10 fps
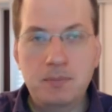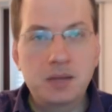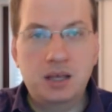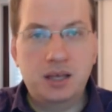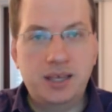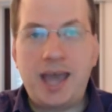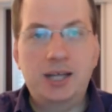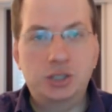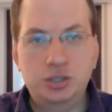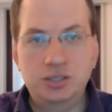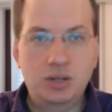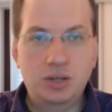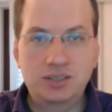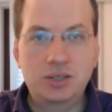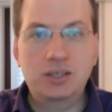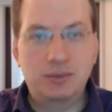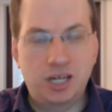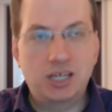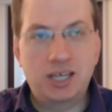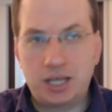a cash. It's not
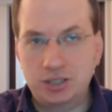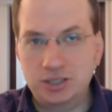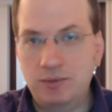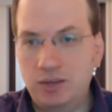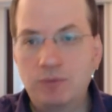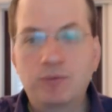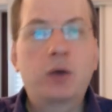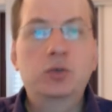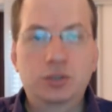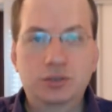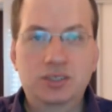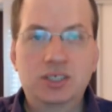given in cash. It's given in vouchers.